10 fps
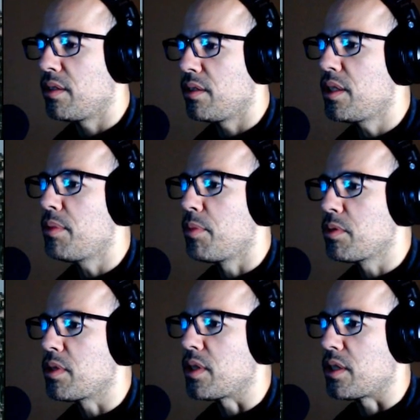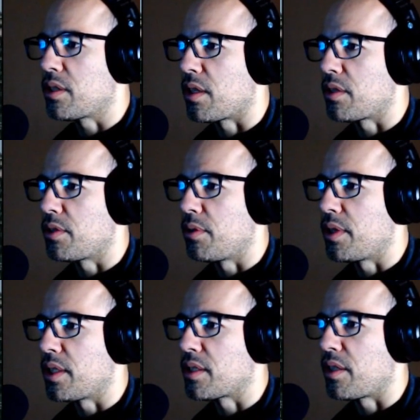doing this on your
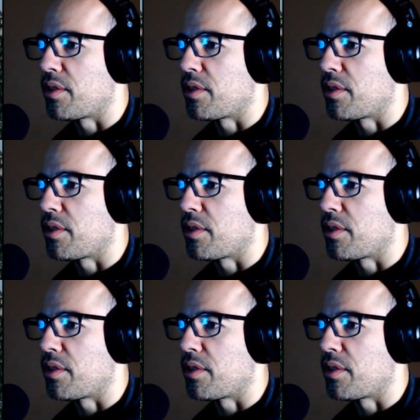own